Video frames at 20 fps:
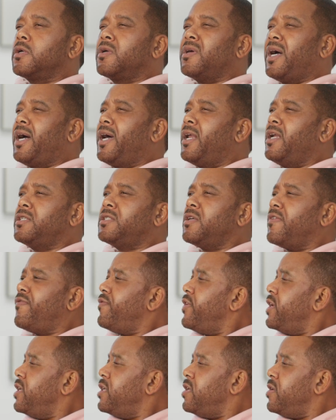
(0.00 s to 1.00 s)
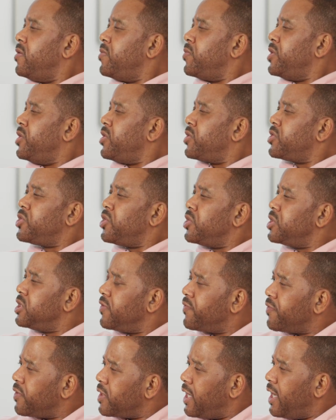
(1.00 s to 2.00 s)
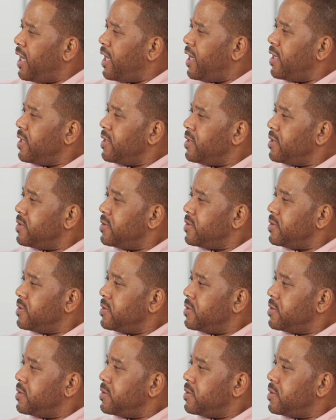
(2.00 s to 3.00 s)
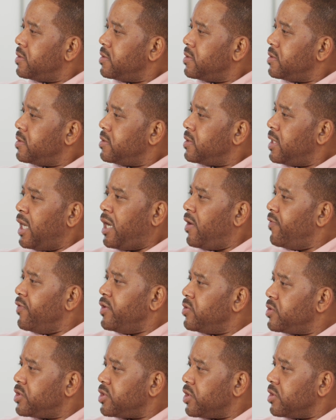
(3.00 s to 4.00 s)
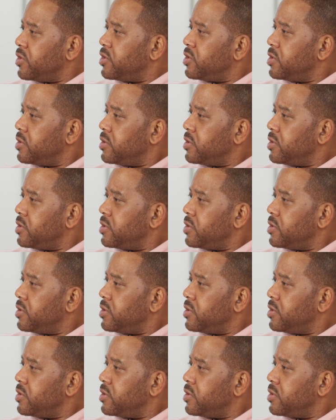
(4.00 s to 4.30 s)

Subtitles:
God is offended when you're searching for God. Right. However you search.